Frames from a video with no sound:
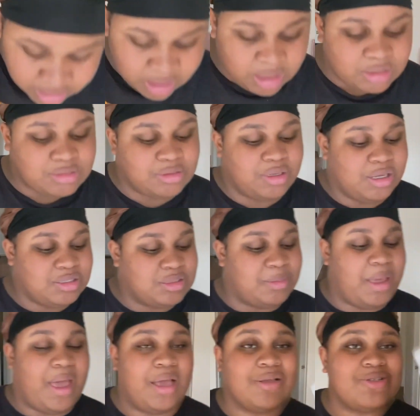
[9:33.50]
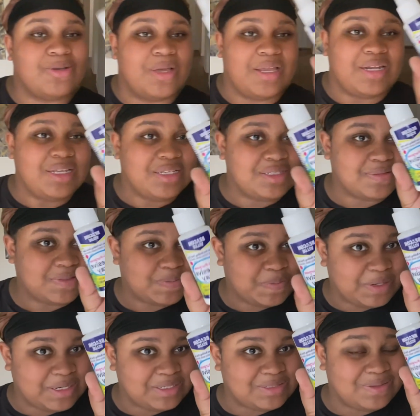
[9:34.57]
also got some actual adhesive spray,
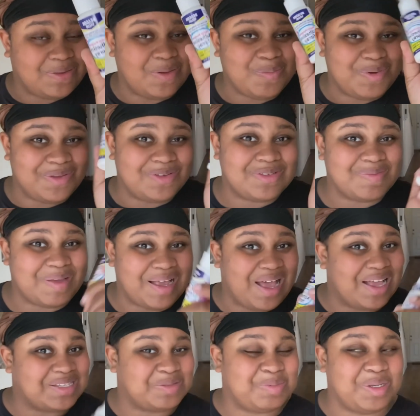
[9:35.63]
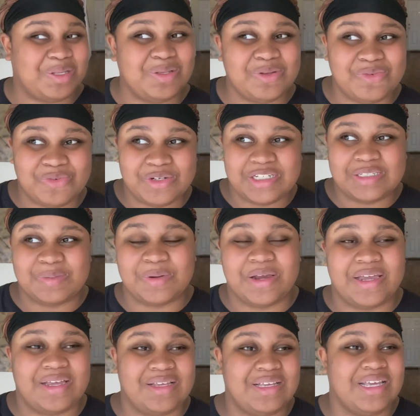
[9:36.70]
so no more using my got to be glue free spray.
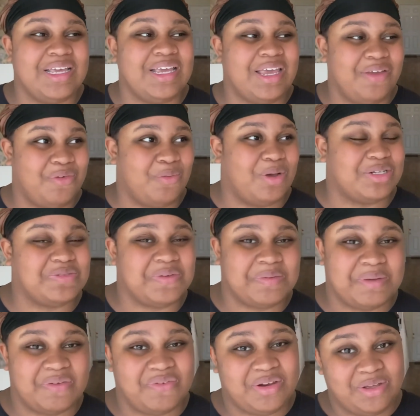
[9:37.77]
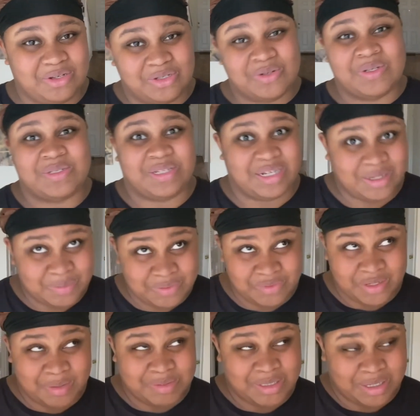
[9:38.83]
If you watch one of my videos, you know exactly what the fuck I'm
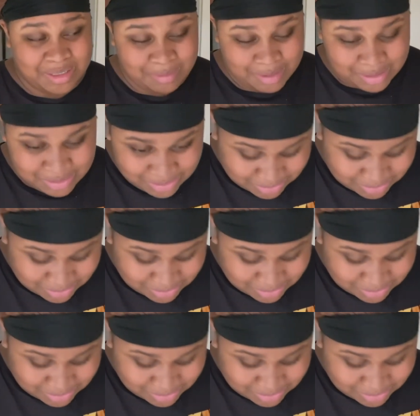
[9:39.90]
talking about too.